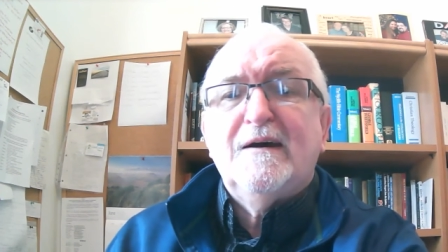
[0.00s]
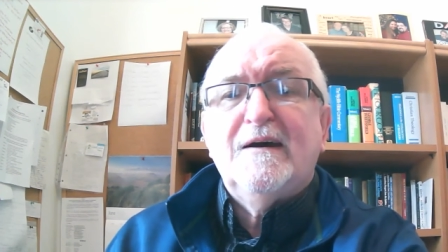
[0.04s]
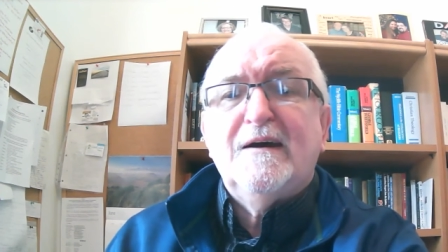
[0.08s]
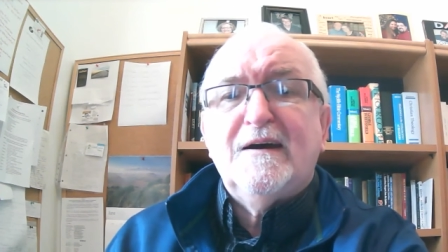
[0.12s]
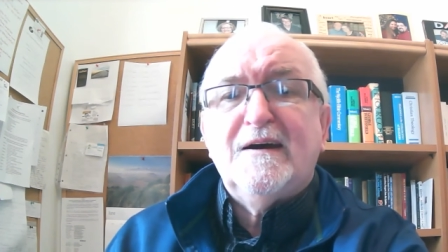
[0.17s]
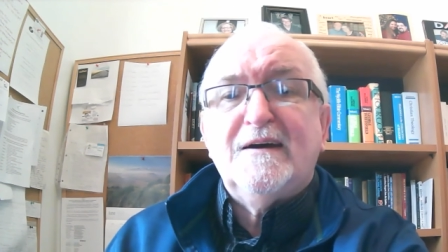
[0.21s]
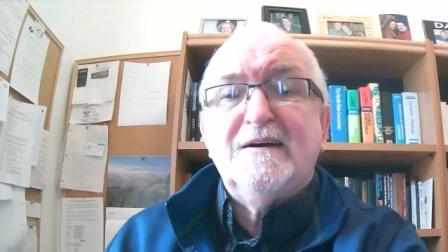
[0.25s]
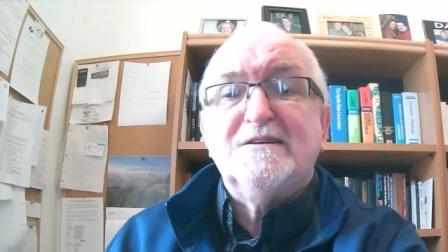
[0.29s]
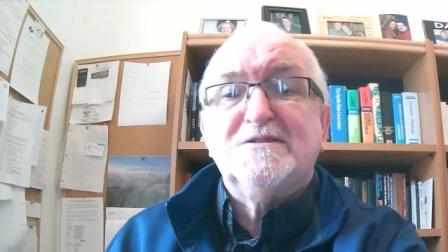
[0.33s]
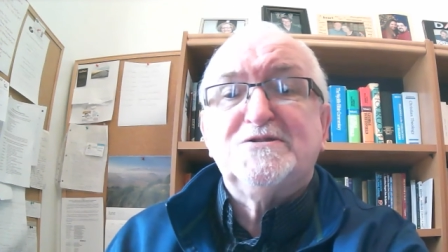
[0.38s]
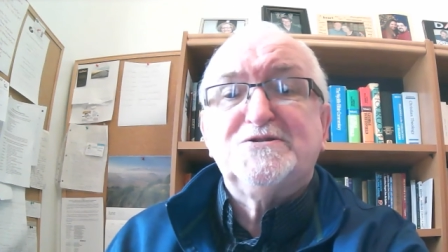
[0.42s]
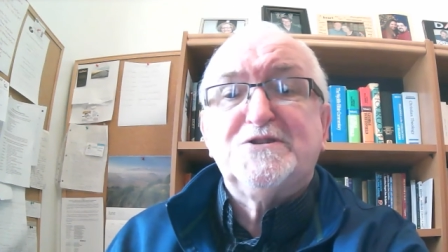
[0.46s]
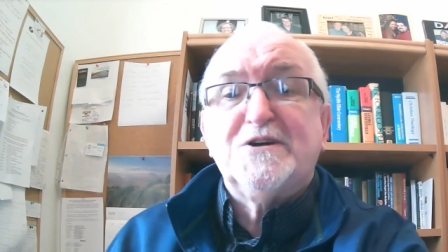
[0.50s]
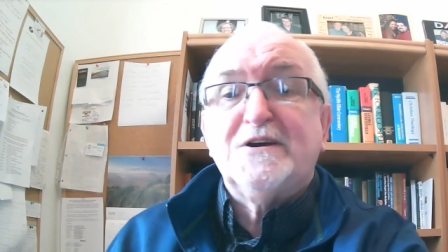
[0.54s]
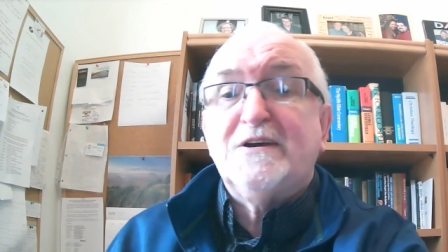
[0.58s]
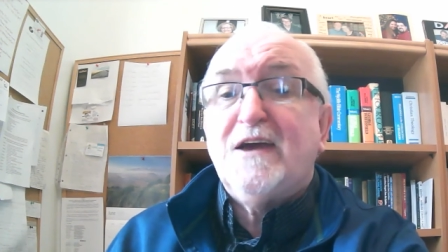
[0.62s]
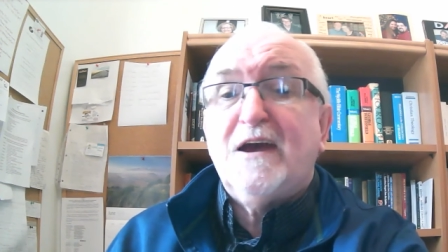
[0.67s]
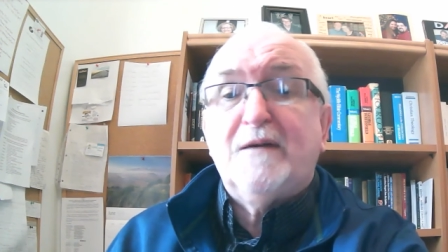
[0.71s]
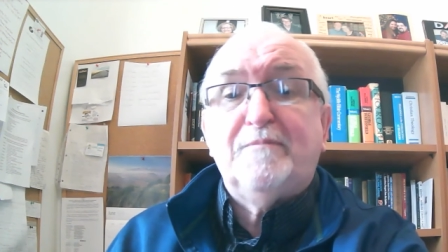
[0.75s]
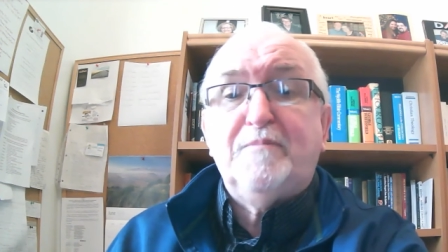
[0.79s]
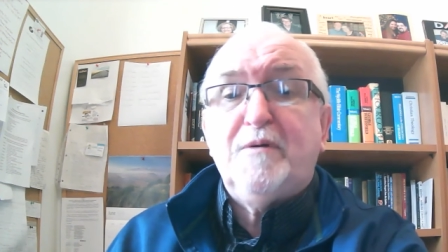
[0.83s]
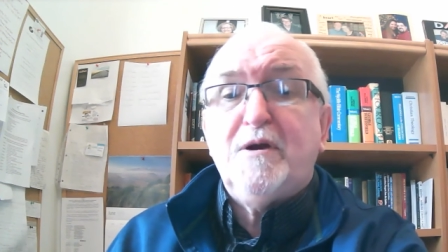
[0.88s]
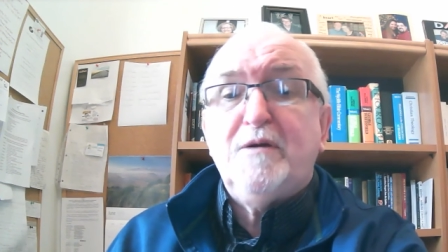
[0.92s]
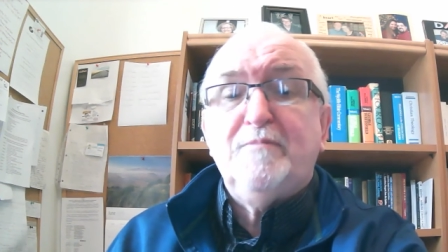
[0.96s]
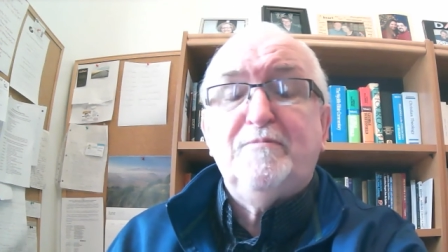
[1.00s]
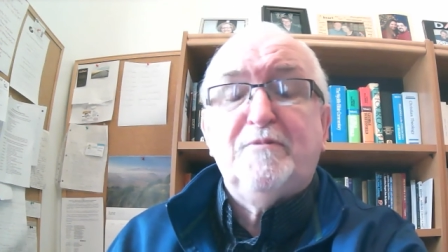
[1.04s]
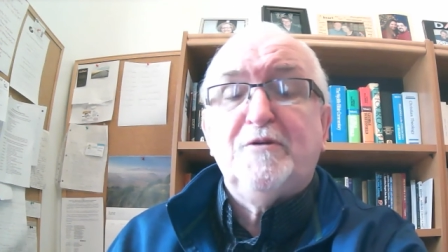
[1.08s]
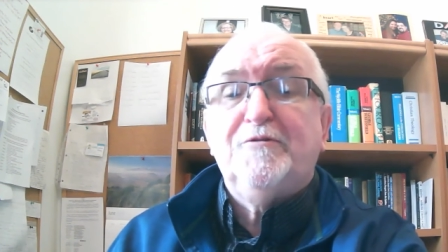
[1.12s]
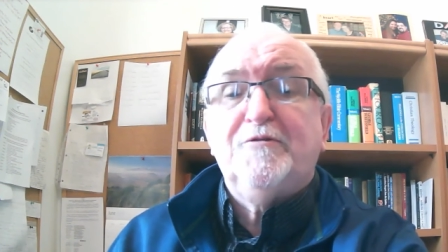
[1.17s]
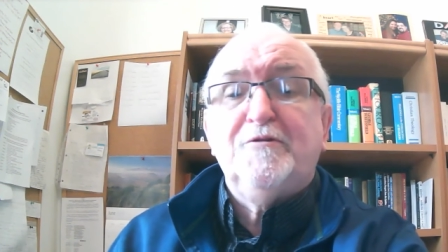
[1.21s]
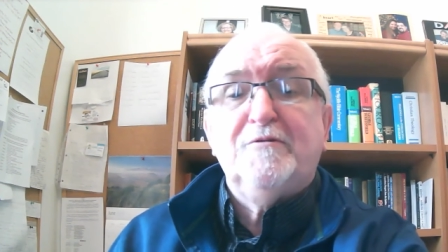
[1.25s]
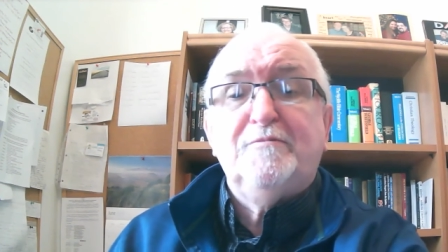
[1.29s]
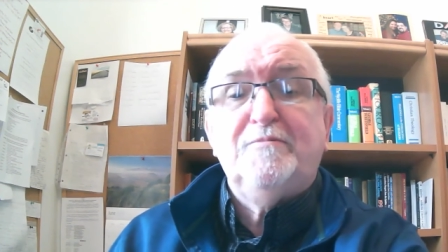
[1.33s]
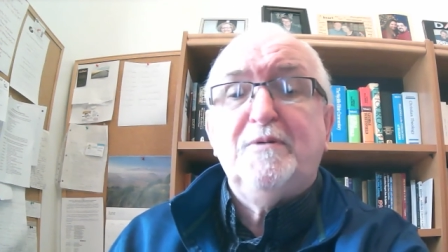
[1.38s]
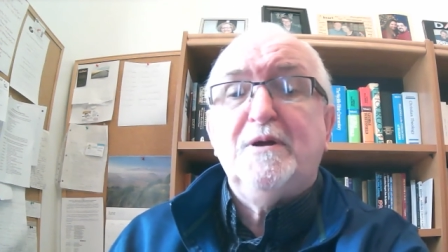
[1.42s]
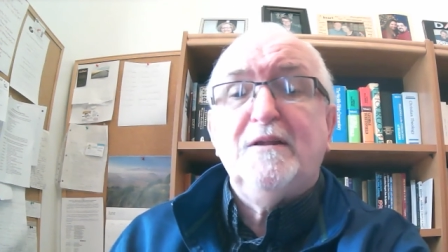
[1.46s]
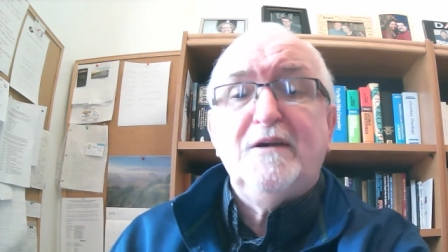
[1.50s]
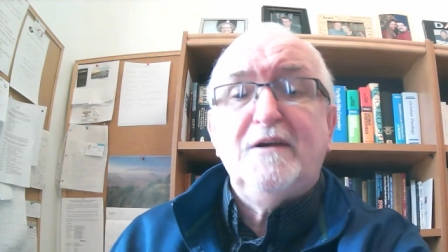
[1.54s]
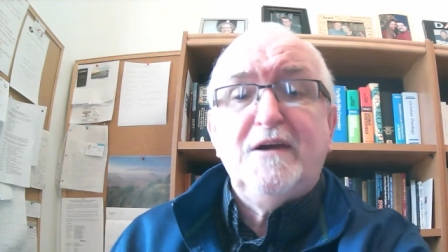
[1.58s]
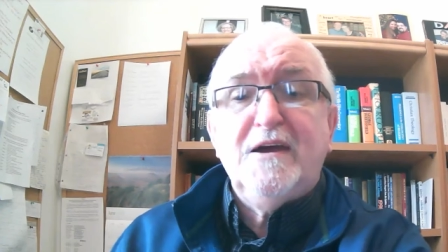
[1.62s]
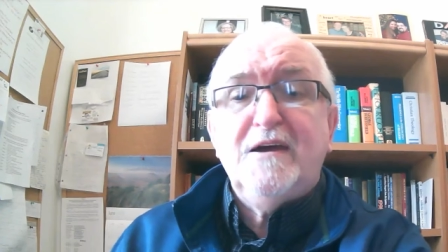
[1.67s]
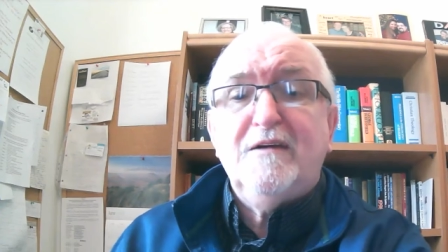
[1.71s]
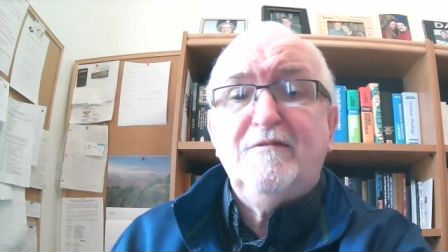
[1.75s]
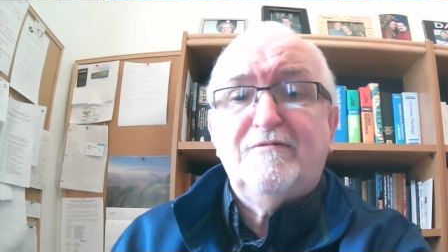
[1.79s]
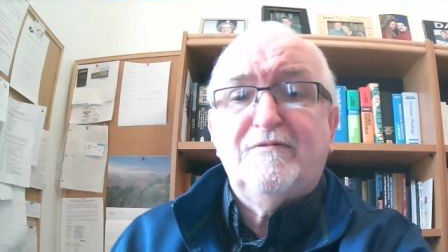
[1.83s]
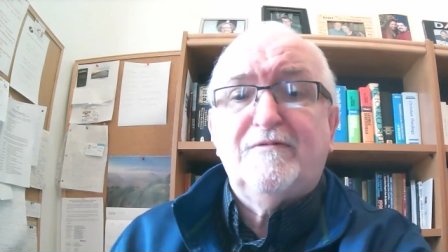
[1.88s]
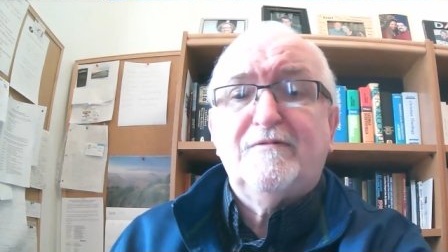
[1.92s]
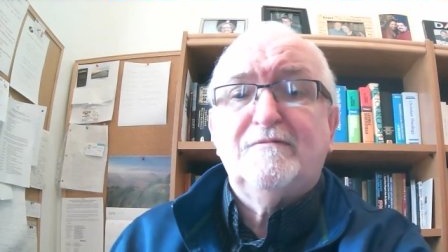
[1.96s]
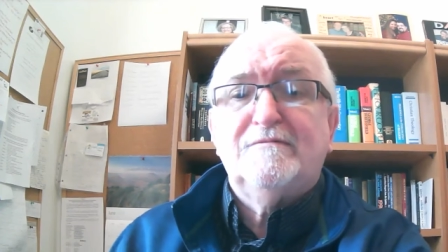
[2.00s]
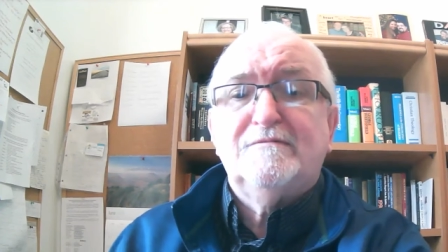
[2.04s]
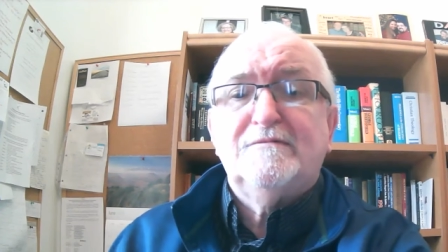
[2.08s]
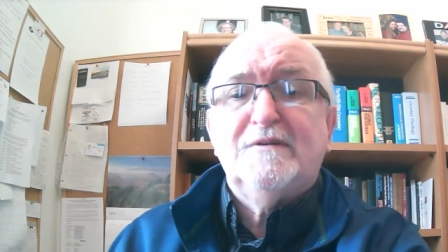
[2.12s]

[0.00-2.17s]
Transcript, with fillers: is to get people to believe